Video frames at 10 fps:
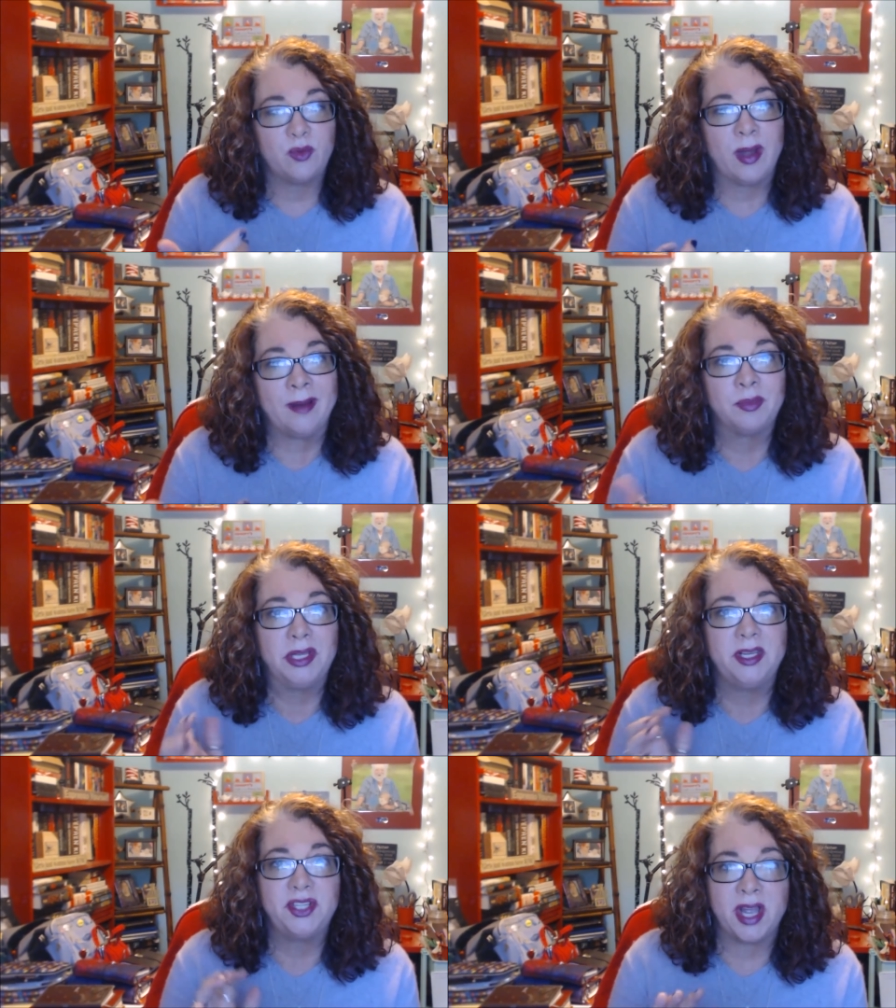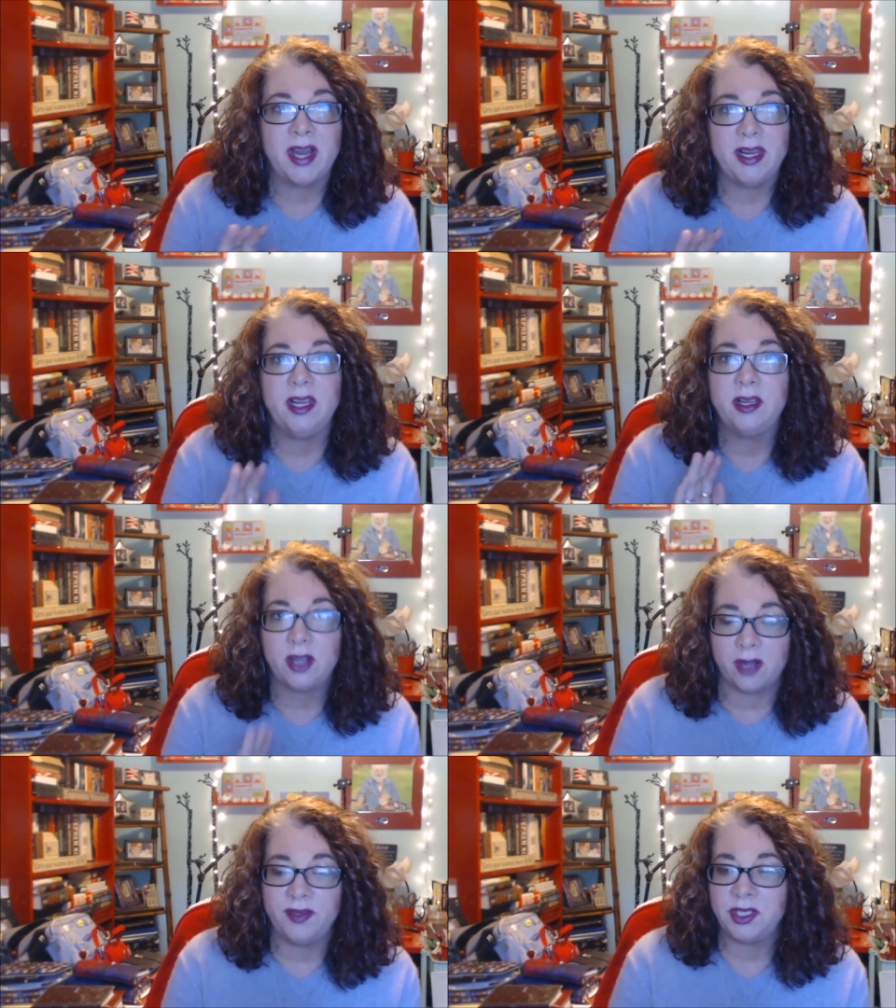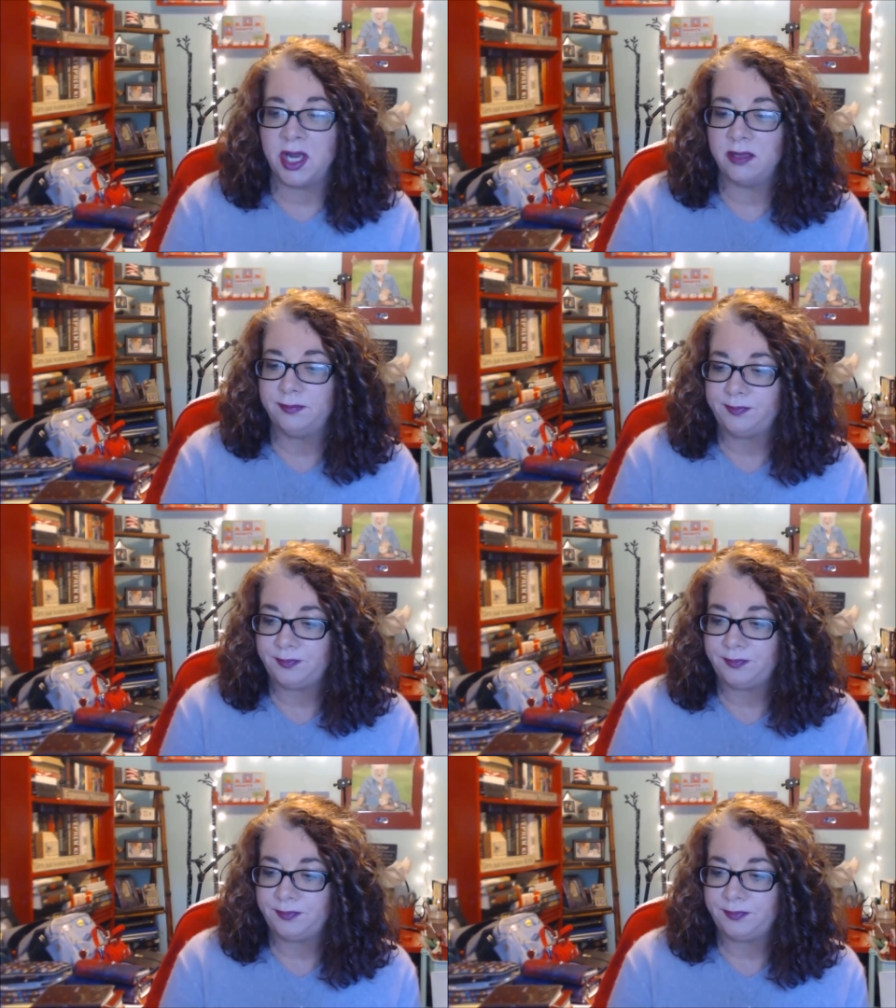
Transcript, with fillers: a rambly, chatty coffee chat.